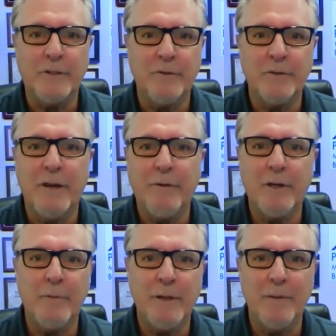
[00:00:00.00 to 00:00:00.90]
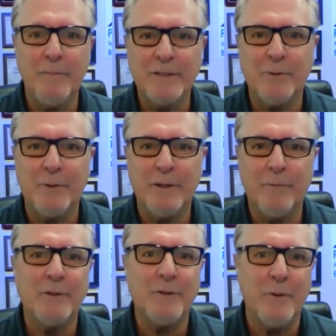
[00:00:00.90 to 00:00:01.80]
There's never going to be a mystery of
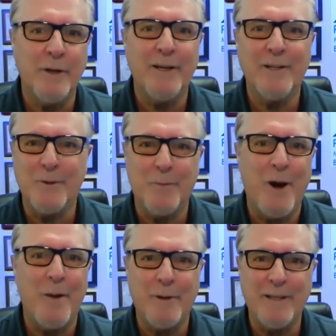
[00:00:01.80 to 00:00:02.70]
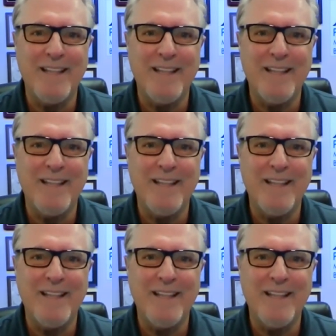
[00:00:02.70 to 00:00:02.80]
what's going on at your property.